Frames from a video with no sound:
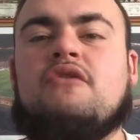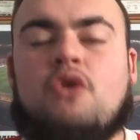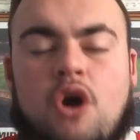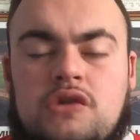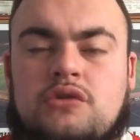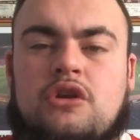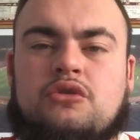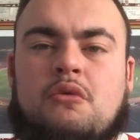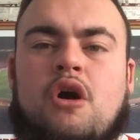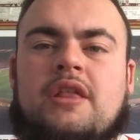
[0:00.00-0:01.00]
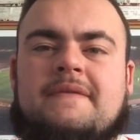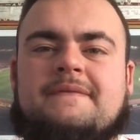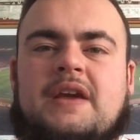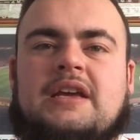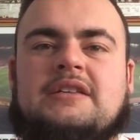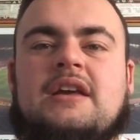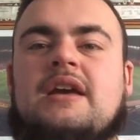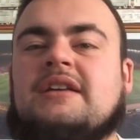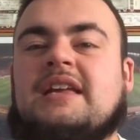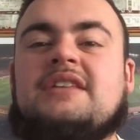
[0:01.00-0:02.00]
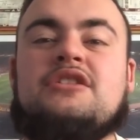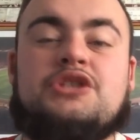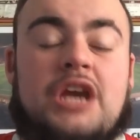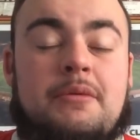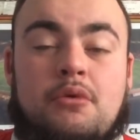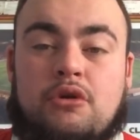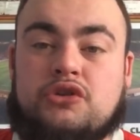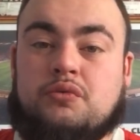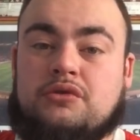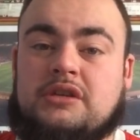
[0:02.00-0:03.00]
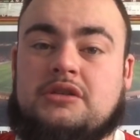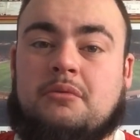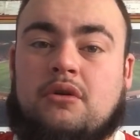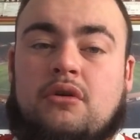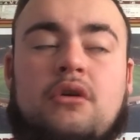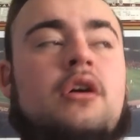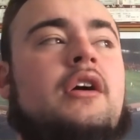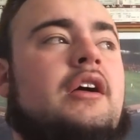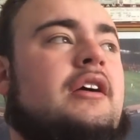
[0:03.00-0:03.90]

Of course we're going to do all them things, because it isn't cheap going to Swansea tomorrow.